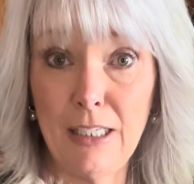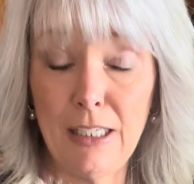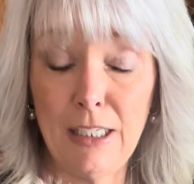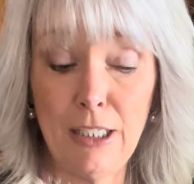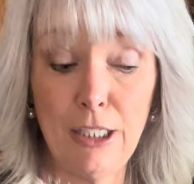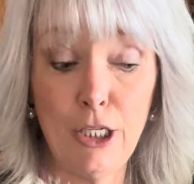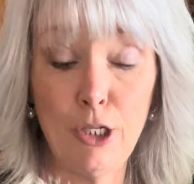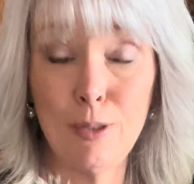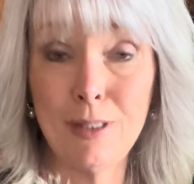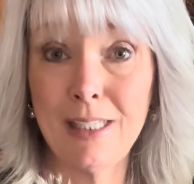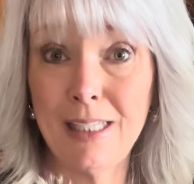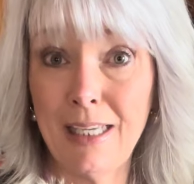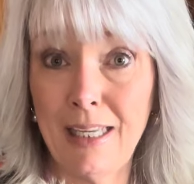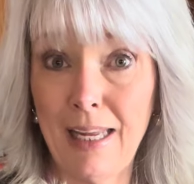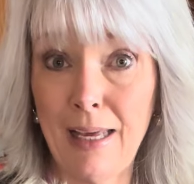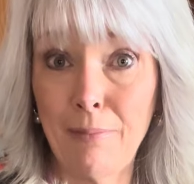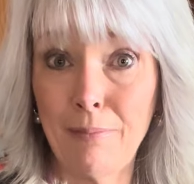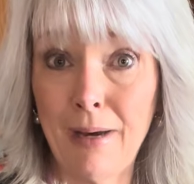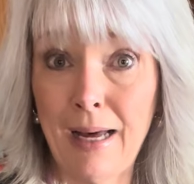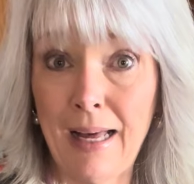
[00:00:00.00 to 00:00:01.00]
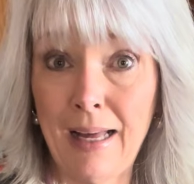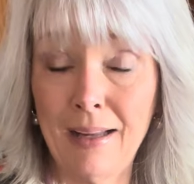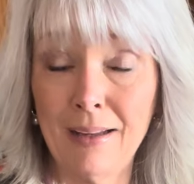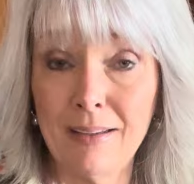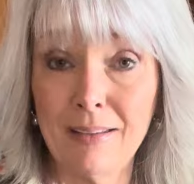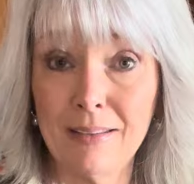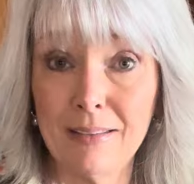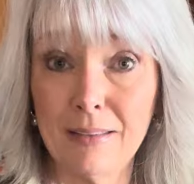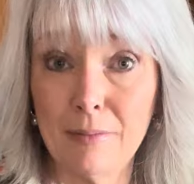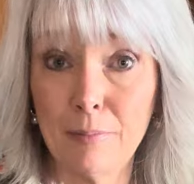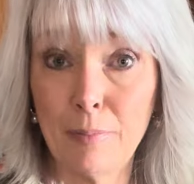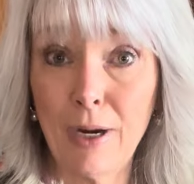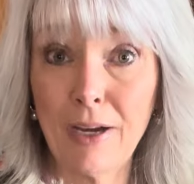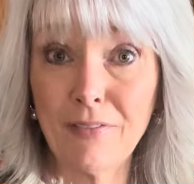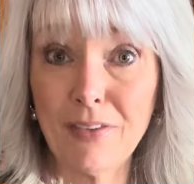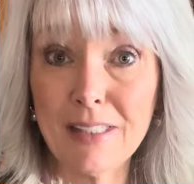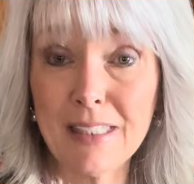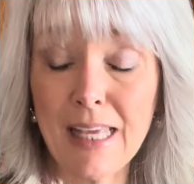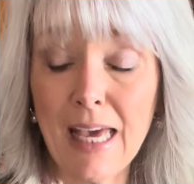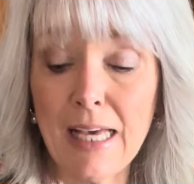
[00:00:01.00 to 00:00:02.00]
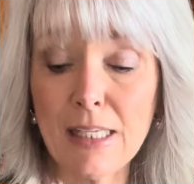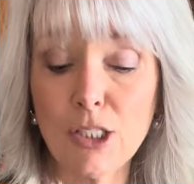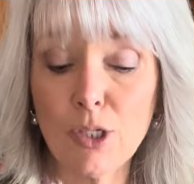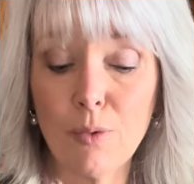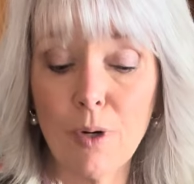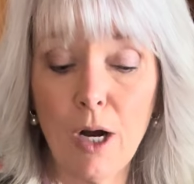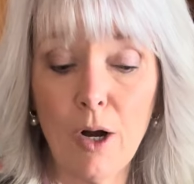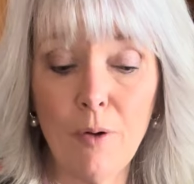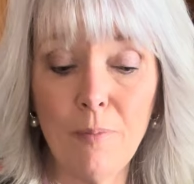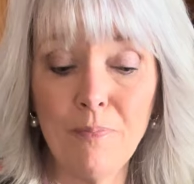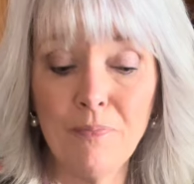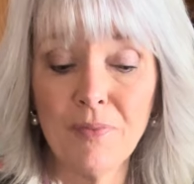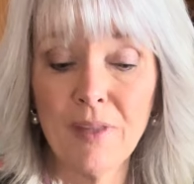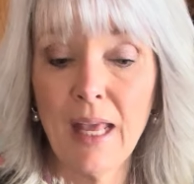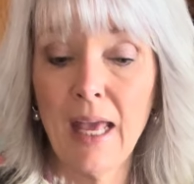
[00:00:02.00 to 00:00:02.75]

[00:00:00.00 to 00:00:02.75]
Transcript: use it in my breakfast casserole.